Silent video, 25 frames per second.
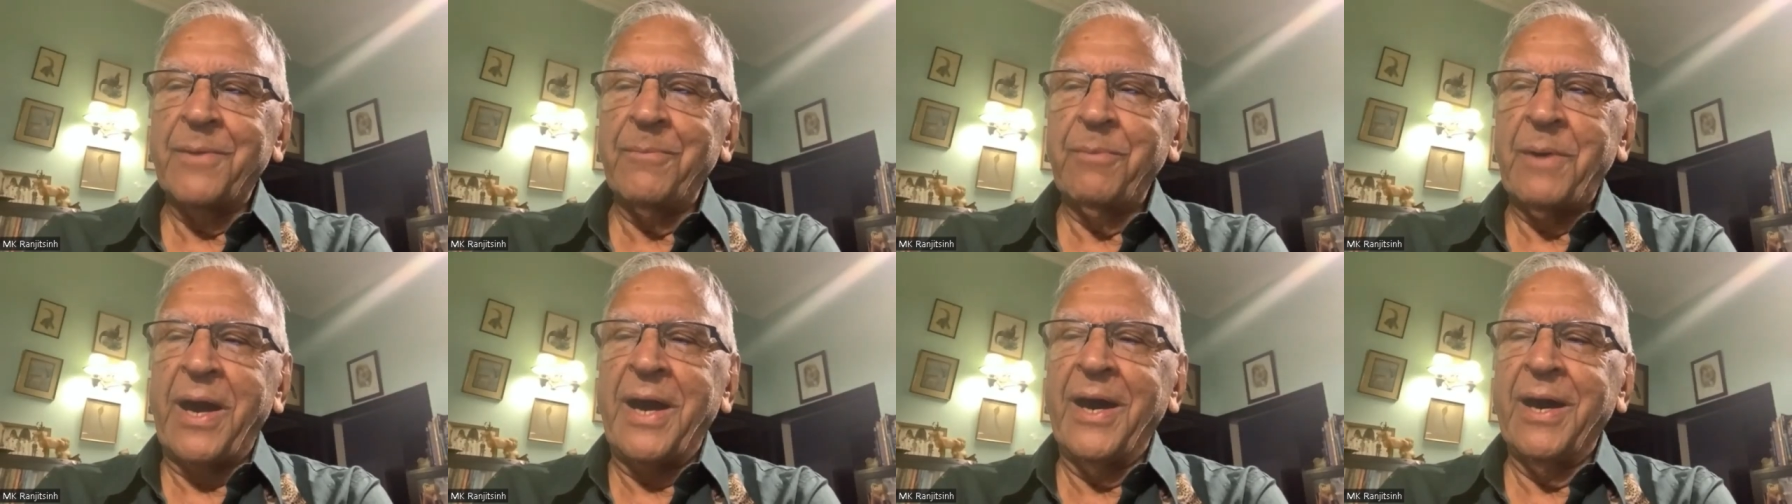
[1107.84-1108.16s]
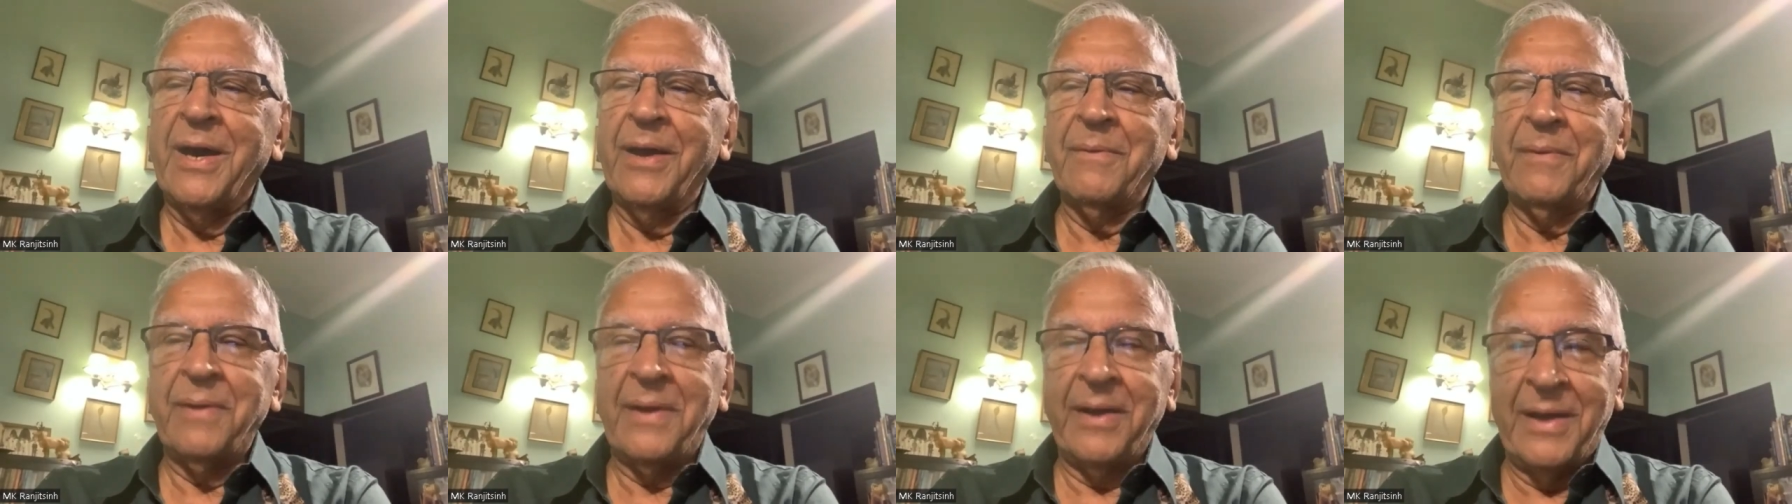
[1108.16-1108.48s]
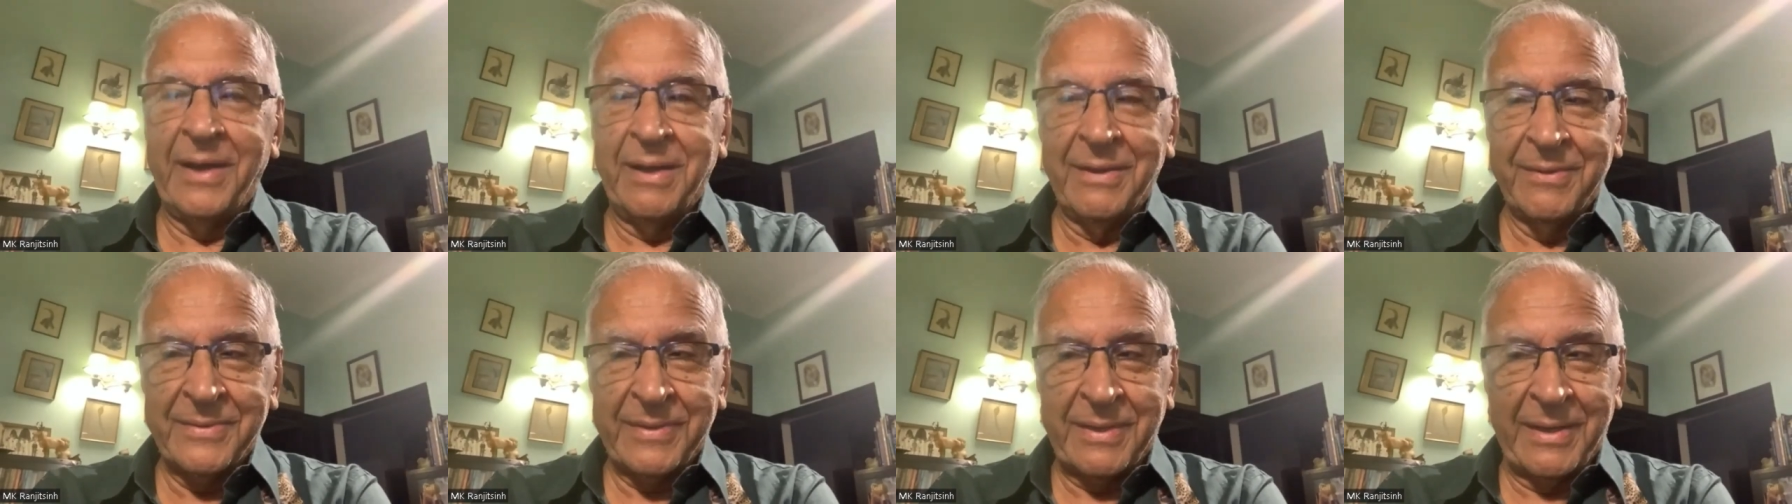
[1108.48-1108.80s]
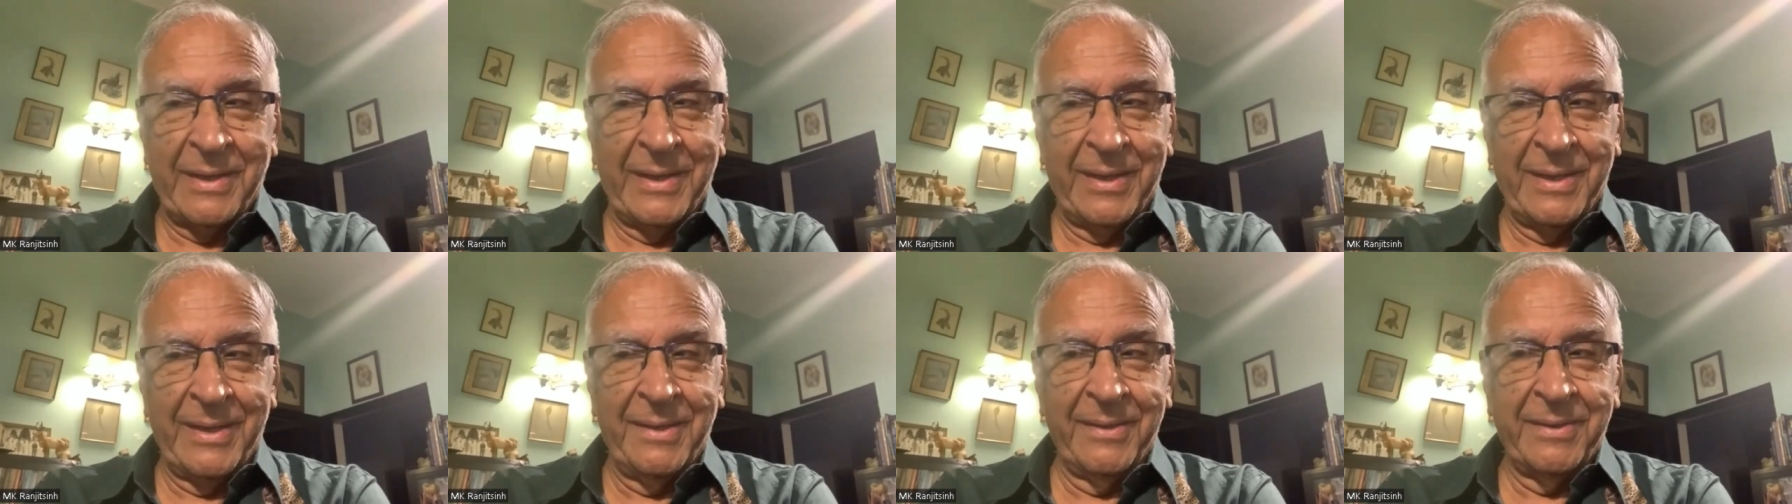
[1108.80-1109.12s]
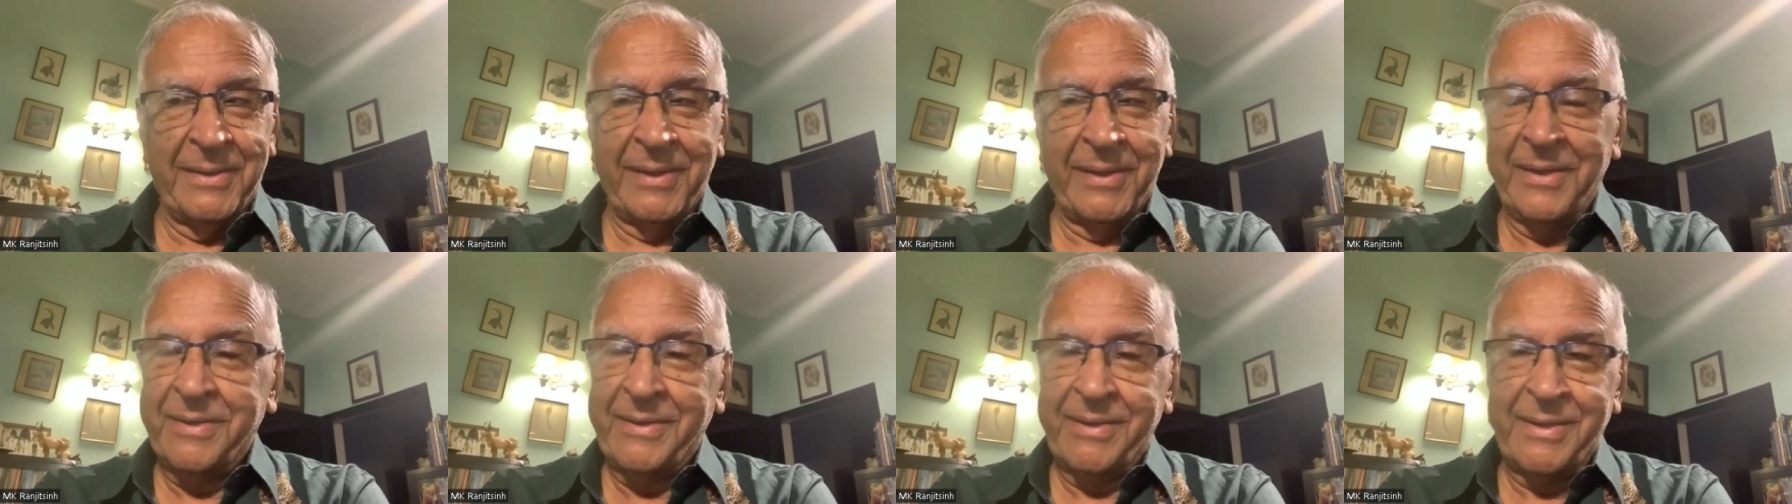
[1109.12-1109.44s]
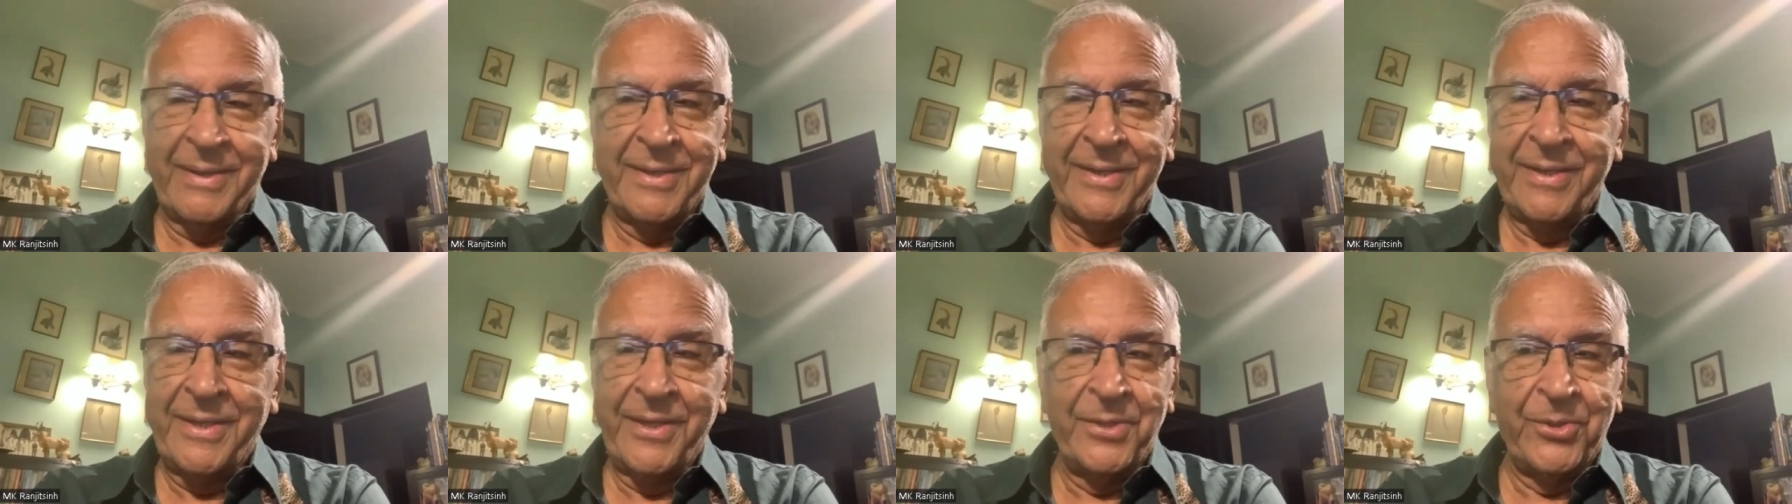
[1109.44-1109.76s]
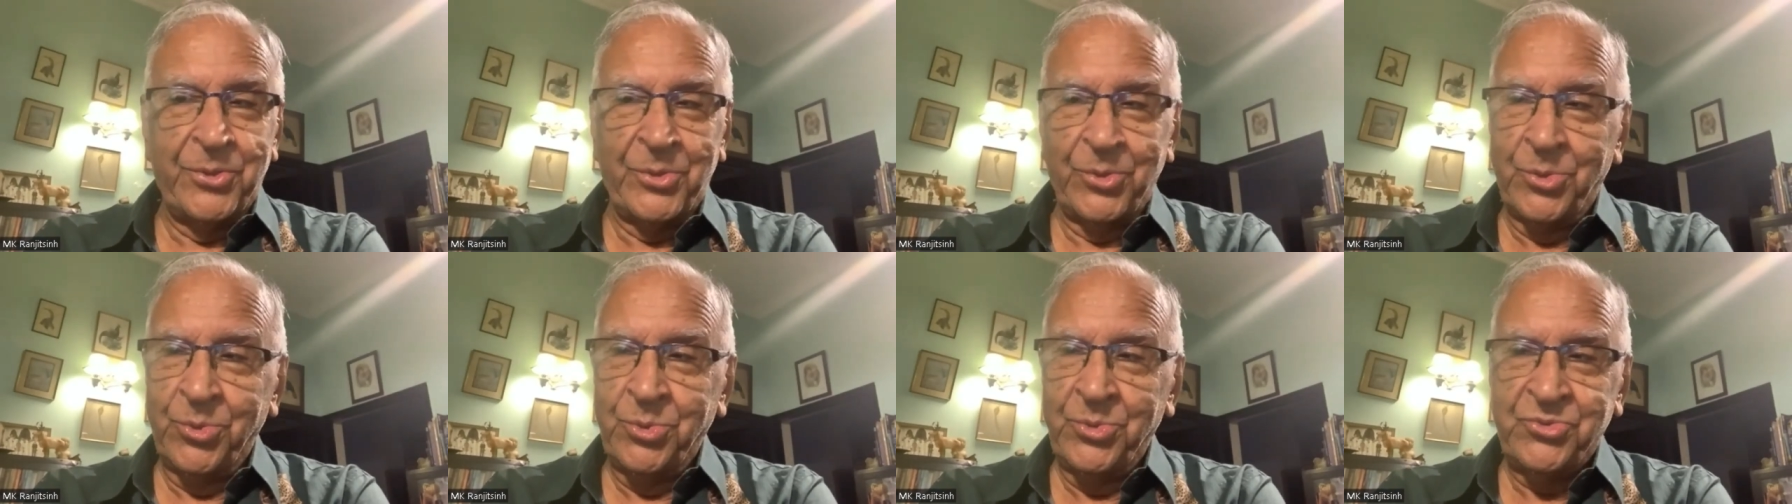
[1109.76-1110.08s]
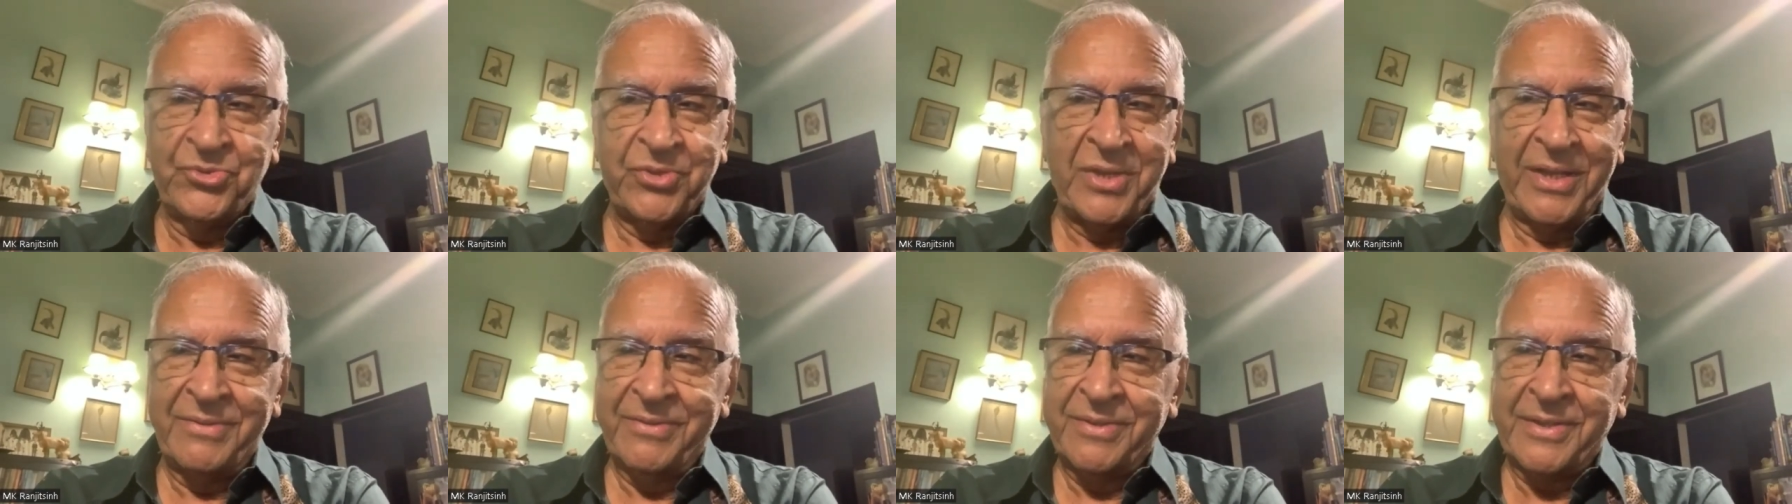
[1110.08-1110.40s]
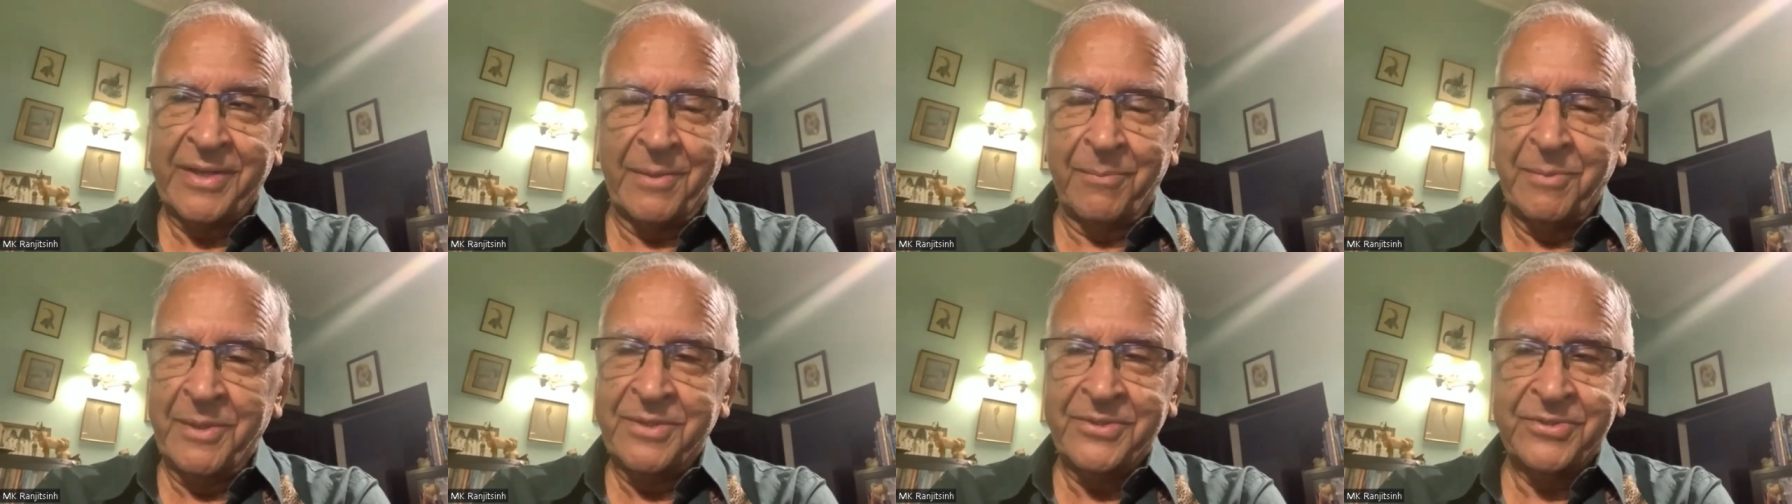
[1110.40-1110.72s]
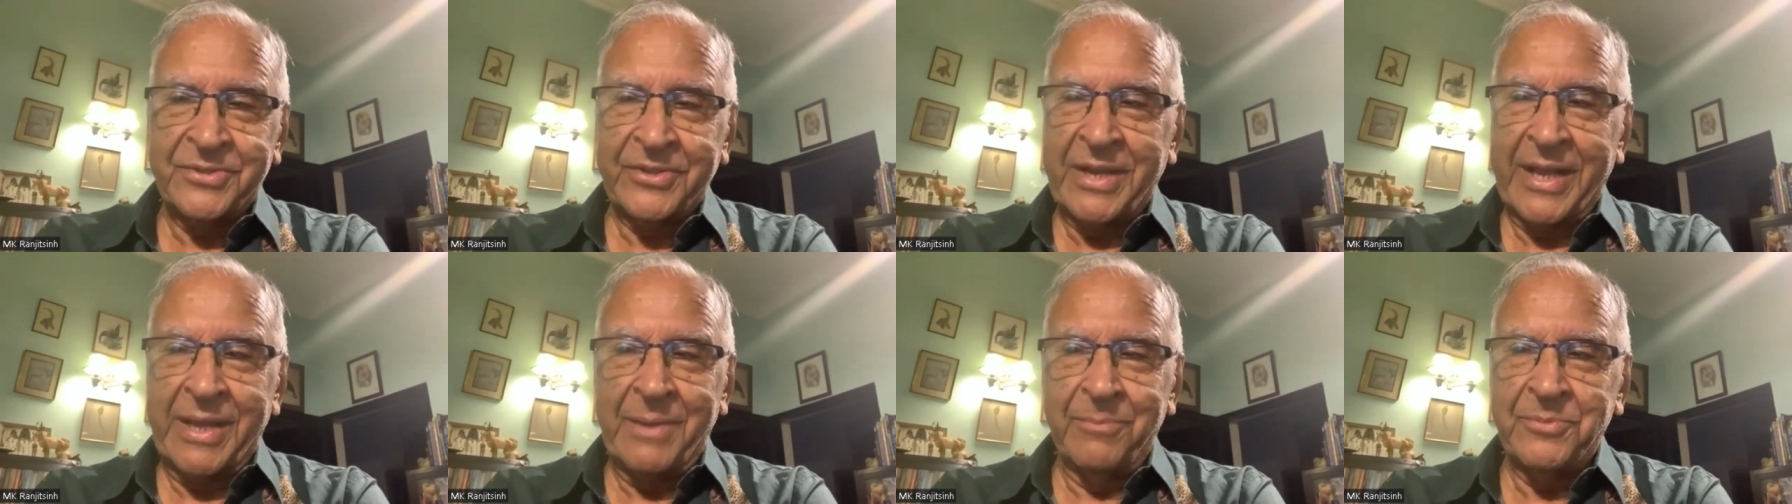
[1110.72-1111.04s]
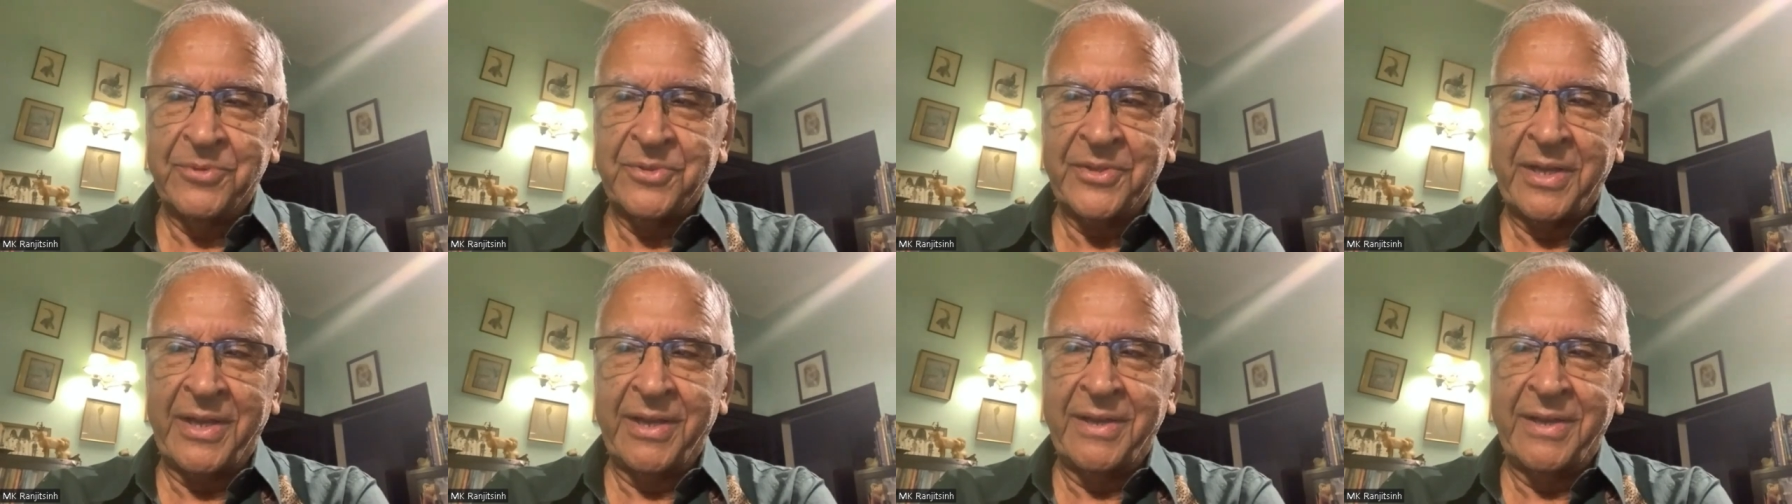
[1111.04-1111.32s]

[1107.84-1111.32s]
are, are, are really used as rubber stamps,